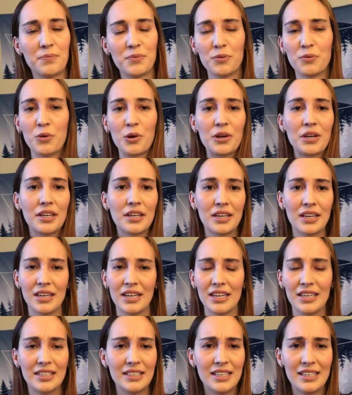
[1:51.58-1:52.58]
work
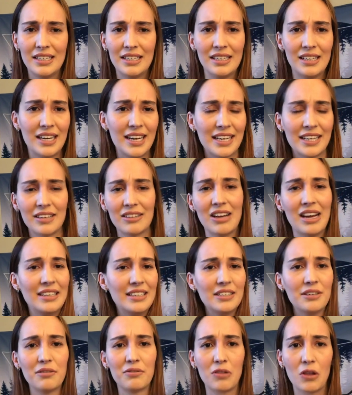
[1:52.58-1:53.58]
in, like, I
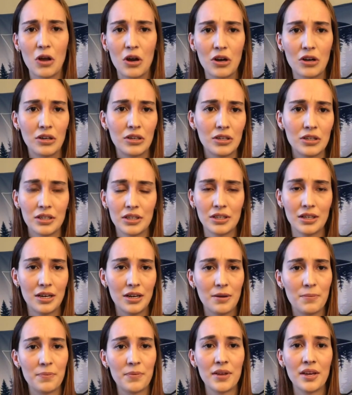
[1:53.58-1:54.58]
did a vlog
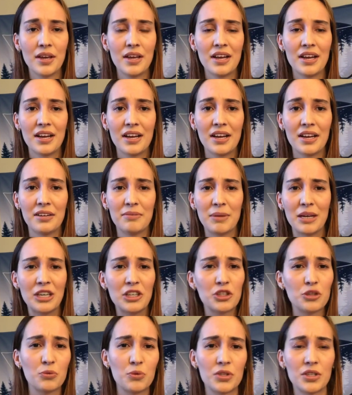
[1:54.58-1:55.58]
and my
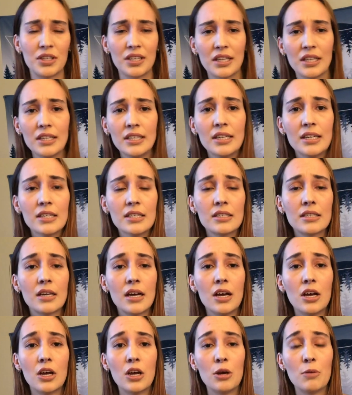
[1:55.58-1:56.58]
kitchen wasn't the cleanest,
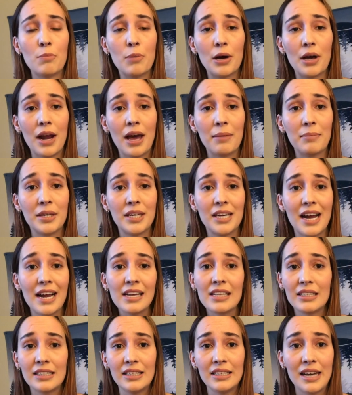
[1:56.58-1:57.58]
but I mean, I
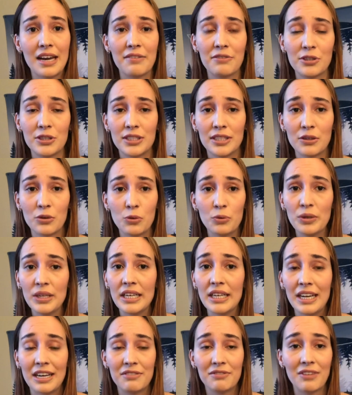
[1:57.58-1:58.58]
clean every single
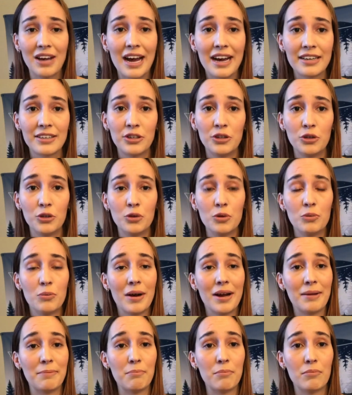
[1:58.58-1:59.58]
week. I vacuum,
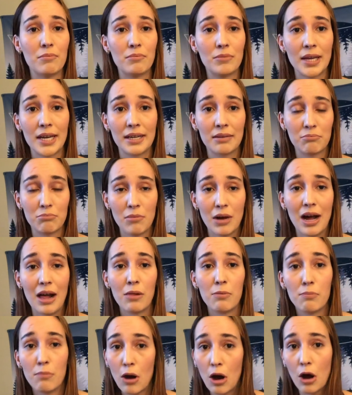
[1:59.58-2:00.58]

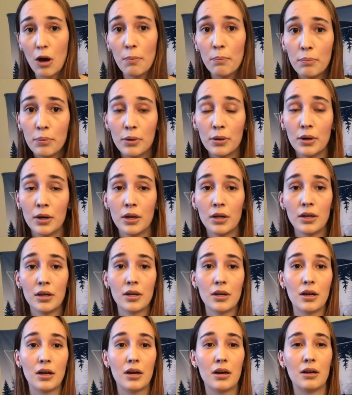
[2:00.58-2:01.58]
I'll mop,
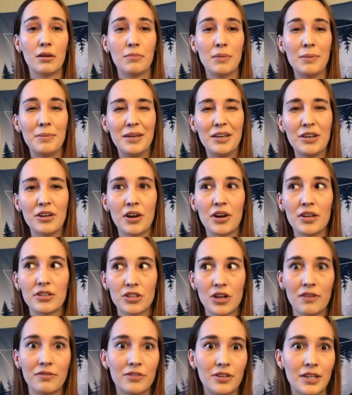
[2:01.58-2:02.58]
maybe not as
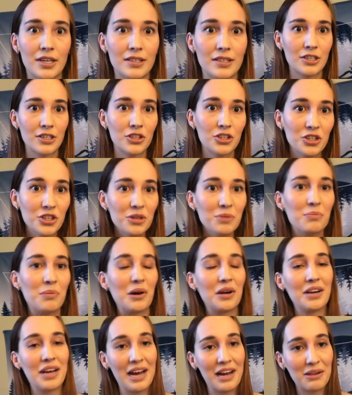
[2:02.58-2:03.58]
often should,
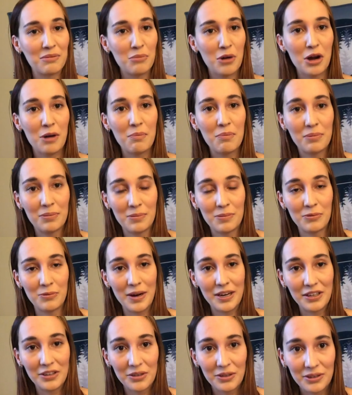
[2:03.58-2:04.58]
but I'll mop
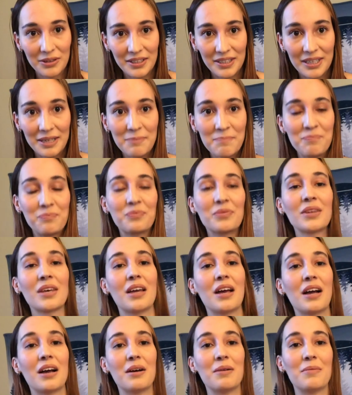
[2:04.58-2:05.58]
regularly.
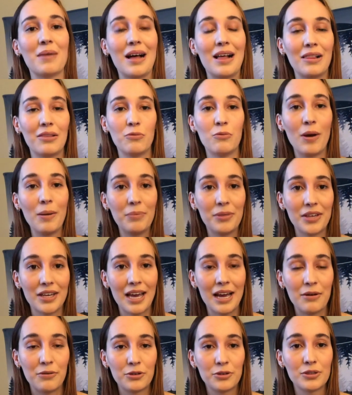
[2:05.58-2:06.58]
I'll wipe the
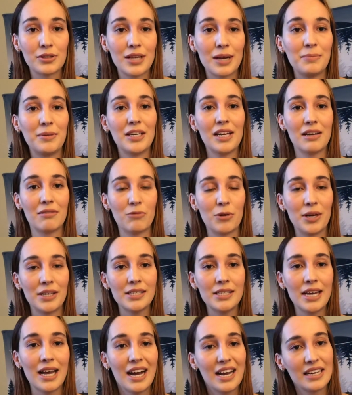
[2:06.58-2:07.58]
counters. I mean, when I
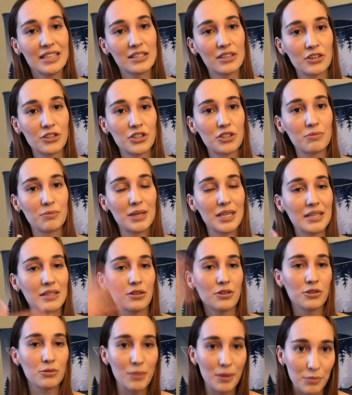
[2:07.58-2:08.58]
say I, it's not just me, it's
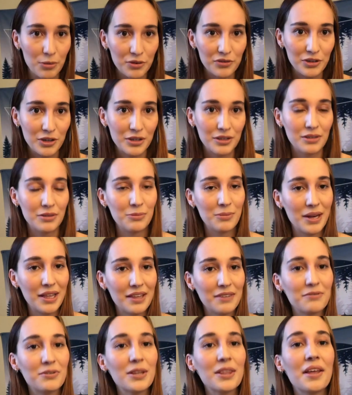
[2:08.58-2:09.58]
also my boyfriend whom I
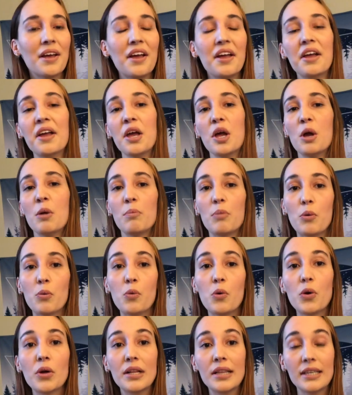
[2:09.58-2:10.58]
live with. But
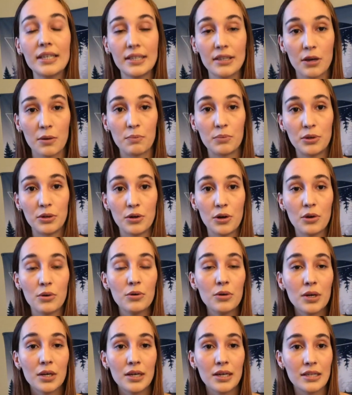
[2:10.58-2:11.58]
we'll clean up, you
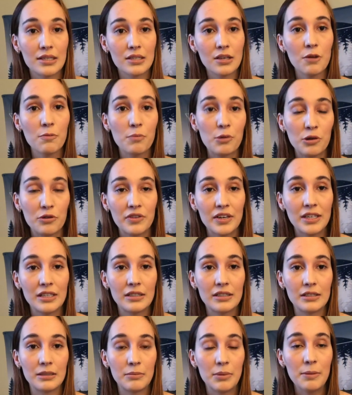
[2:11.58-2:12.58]
know? It's not perfect,
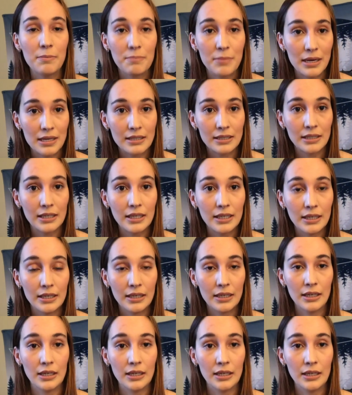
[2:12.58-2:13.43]
it's a bit messy.